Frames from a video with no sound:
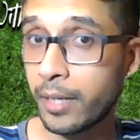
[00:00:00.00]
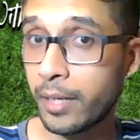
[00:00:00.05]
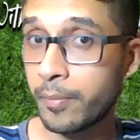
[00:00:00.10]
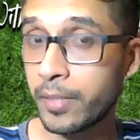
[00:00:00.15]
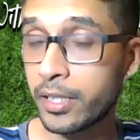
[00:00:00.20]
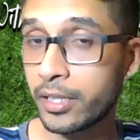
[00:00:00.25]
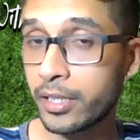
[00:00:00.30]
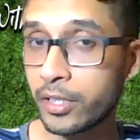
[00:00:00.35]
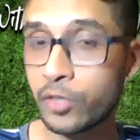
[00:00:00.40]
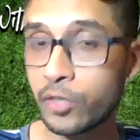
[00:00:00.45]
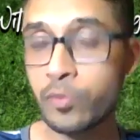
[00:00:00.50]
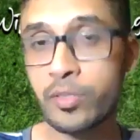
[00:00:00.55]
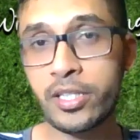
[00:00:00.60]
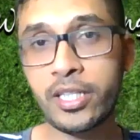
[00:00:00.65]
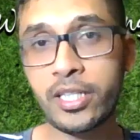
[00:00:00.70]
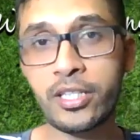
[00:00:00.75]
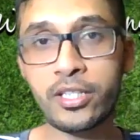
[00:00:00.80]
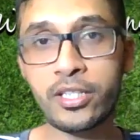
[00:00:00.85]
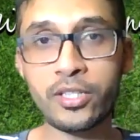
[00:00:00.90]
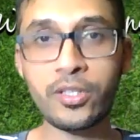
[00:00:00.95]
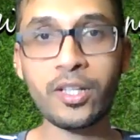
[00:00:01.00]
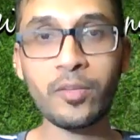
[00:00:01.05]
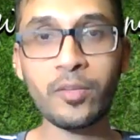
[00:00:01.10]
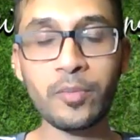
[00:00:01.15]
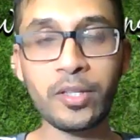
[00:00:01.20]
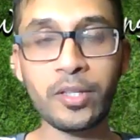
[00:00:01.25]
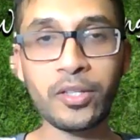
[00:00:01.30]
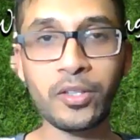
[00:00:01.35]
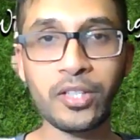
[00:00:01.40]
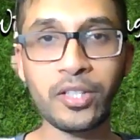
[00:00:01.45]
in the group stages. So that'll
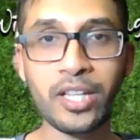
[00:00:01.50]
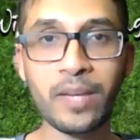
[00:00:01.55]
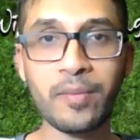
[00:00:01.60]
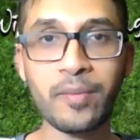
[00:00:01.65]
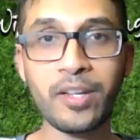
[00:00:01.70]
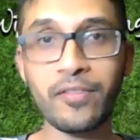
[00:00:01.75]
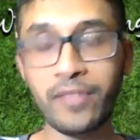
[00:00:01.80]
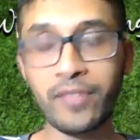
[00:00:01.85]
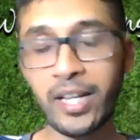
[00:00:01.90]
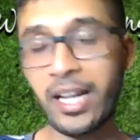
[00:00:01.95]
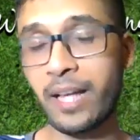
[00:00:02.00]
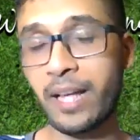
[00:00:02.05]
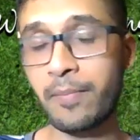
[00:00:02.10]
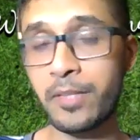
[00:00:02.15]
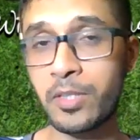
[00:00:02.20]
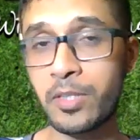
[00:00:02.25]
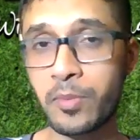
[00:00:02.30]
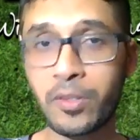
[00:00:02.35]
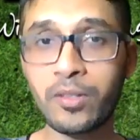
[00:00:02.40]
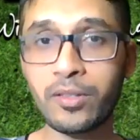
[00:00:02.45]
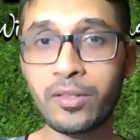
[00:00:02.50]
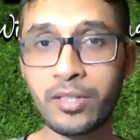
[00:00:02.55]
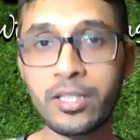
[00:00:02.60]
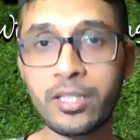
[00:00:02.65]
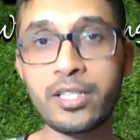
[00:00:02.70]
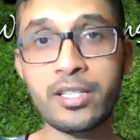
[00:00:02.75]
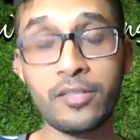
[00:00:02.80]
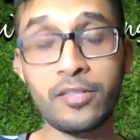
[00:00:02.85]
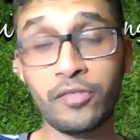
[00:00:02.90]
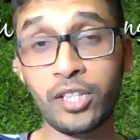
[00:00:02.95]
be a good game if that happens. But they
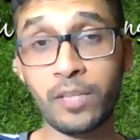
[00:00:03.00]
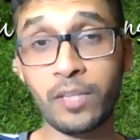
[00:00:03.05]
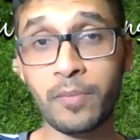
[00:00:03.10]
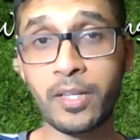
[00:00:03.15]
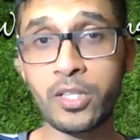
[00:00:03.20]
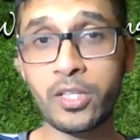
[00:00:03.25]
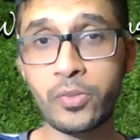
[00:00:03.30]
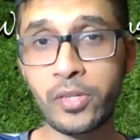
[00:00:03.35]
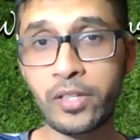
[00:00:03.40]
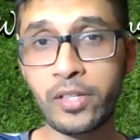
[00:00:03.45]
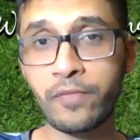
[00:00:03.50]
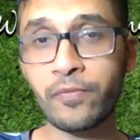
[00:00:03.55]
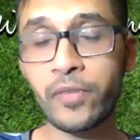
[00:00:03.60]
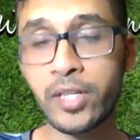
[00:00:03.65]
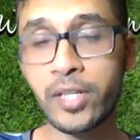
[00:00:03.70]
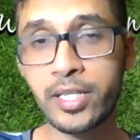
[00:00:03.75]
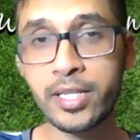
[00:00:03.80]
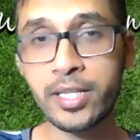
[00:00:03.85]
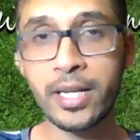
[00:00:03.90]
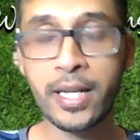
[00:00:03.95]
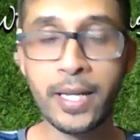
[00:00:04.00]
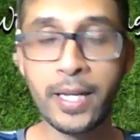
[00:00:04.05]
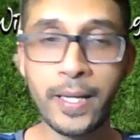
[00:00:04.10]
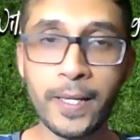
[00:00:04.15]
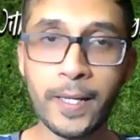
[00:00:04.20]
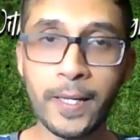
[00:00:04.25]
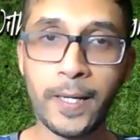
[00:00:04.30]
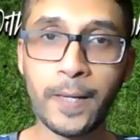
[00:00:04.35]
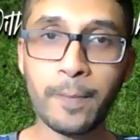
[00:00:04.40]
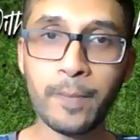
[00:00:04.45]
still have to get past Sweden first.
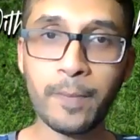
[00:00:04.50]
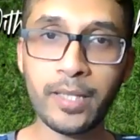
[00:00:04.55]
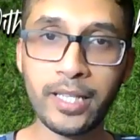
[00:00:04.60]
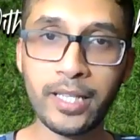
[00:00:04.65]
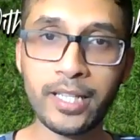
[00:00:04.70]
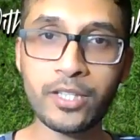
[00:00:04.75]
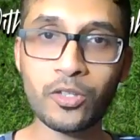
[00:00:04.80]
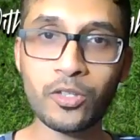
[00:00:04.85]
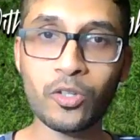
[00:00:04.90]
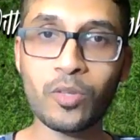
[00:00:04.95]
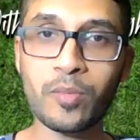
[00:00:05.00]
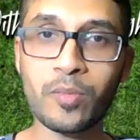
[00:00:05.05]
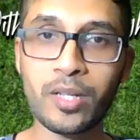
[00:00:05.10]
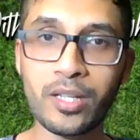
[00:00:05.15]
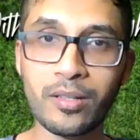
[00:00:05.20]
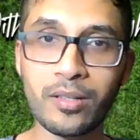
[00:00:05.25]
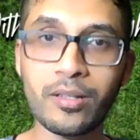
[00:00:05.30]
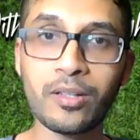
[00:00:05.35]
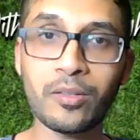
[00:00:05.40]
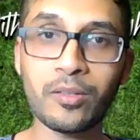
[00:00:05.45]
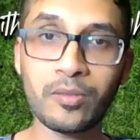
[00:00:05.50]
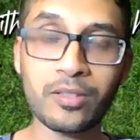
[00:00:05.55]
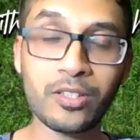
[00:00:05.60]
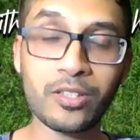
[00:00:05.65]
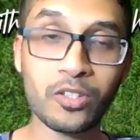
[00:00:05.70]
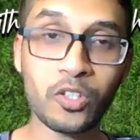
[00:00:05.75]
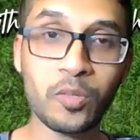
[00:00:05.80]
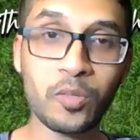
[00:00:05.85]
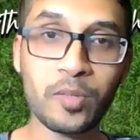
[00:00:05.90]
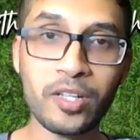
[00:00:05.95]
And that's going to be, it's
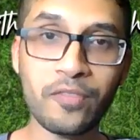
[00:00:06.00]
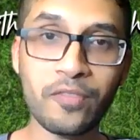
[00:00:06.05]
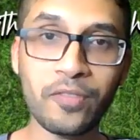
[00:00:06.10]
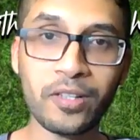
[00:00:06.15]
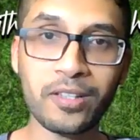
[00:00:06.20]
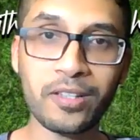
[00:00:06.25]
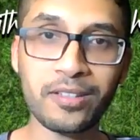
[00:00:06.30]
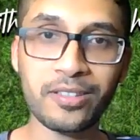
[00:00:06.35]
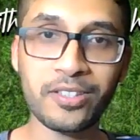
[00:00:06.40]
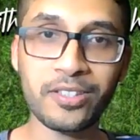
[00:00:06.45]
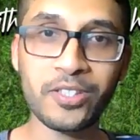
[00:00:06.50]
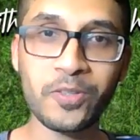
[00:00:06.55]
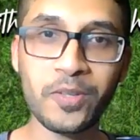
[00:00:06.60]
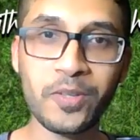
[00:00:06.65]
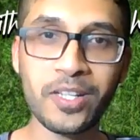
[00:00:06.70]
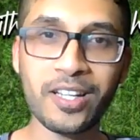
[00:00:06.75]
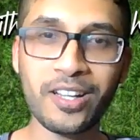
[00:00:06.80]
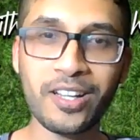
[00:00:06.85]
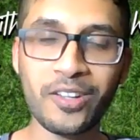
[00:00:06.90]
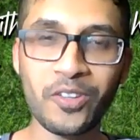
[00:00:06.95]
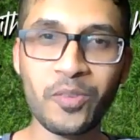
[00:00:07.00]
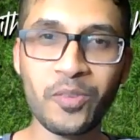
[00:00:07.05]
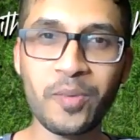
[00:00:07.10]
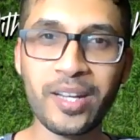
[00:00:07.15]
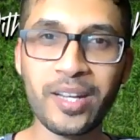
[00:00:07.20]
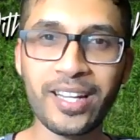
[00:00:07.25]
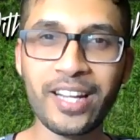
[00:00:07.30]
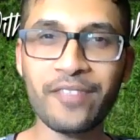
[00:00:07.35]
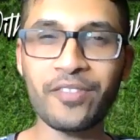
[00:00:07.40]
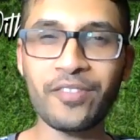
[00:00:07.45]
going to be difficult, because Sweden are going to
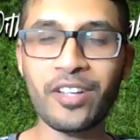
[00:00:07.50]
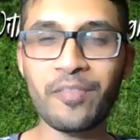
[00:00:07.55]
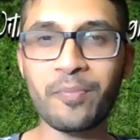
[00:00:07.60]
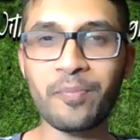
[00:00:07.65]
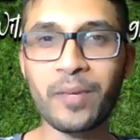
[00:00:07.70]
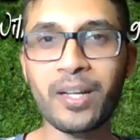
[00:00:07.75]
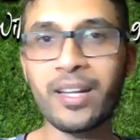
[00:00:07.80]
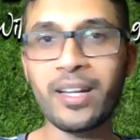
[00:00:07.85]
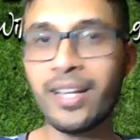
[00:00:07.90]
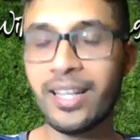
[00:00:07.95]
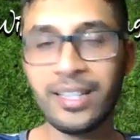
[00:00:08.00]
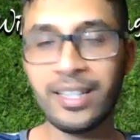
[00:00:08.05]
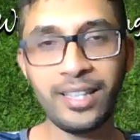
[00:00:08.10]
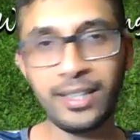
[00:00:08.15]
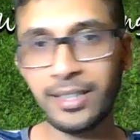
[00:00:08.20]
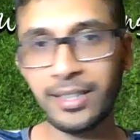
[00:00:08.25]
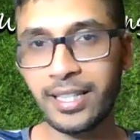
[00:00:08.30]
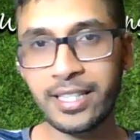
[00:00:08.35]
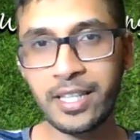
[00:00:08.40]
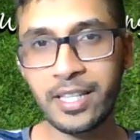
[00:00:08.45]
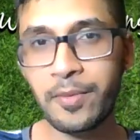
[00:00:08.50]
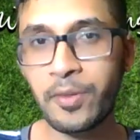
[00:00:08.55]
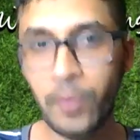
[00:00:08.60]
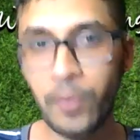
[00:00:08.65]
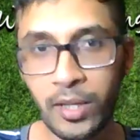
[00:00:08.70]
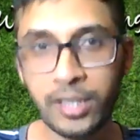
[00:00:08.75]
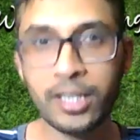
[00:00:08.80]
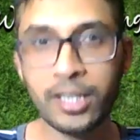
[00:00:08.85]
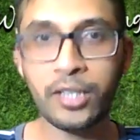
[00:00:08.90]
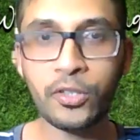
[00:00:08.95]
make life tough. But nonetheless, I mean,
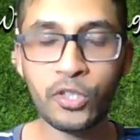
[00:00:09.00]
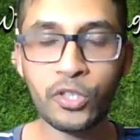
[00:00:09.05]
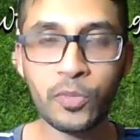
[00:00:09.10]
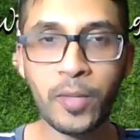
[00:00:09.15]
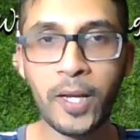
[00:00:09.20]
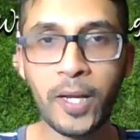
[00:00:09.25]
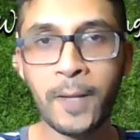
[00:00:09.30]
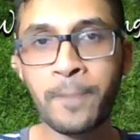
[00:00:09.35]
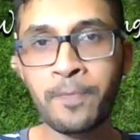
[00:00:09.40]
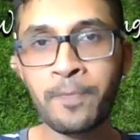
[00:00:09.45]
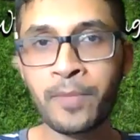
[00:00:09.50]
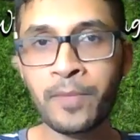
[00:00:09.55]
well done to Spain.